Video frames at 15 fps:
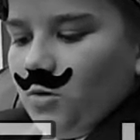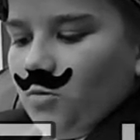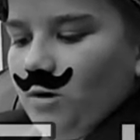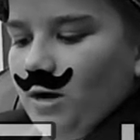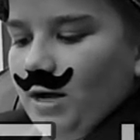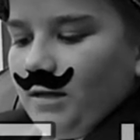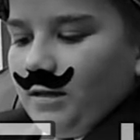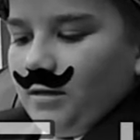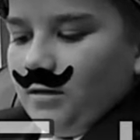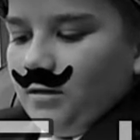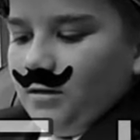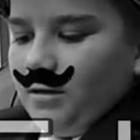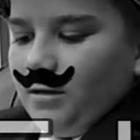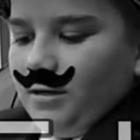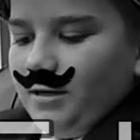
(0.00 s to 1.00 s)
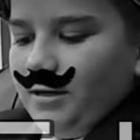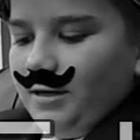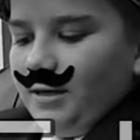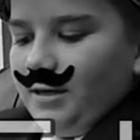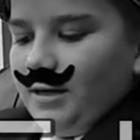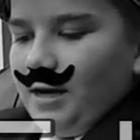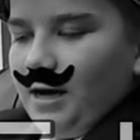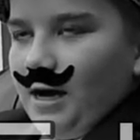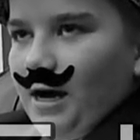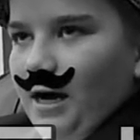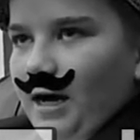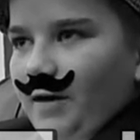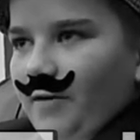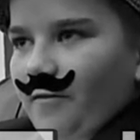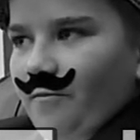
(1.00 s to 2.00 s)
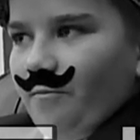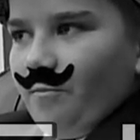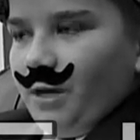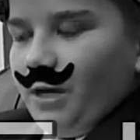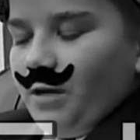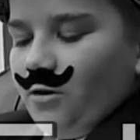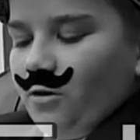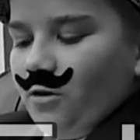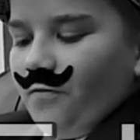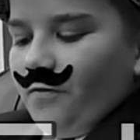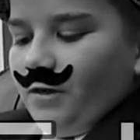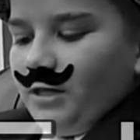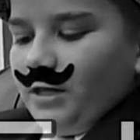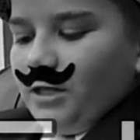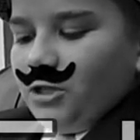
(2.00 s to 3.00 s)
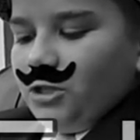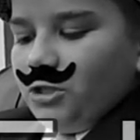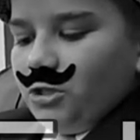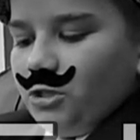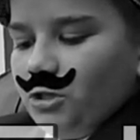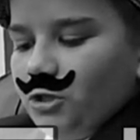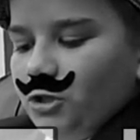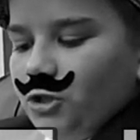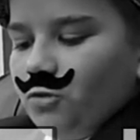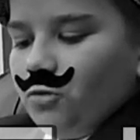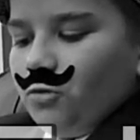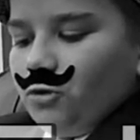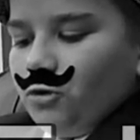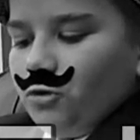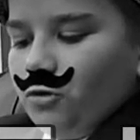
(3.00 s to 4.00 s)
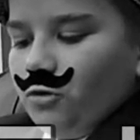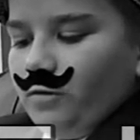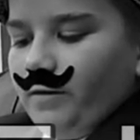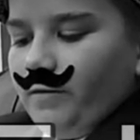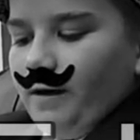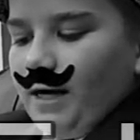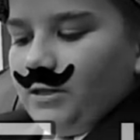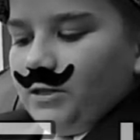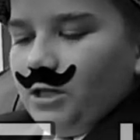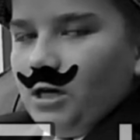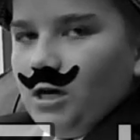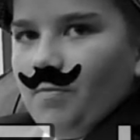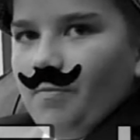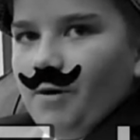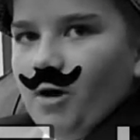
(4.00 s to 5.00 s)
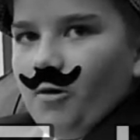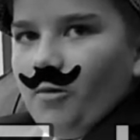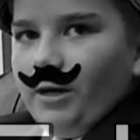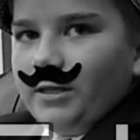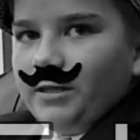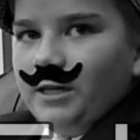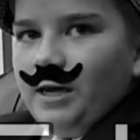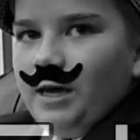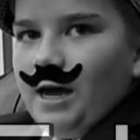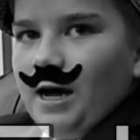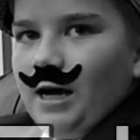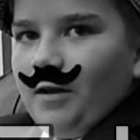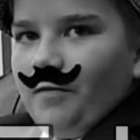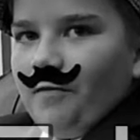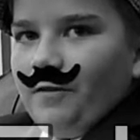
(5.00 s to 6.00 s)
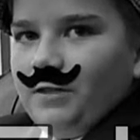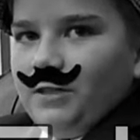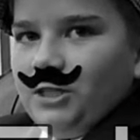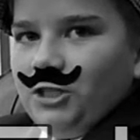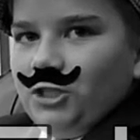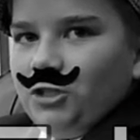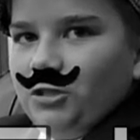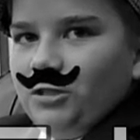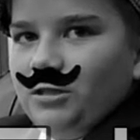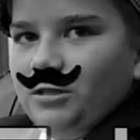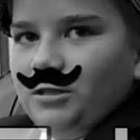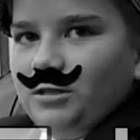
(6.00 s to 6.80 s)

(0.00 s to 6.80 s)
Well, I've been a novelist, a short story writer, a poet and a physician.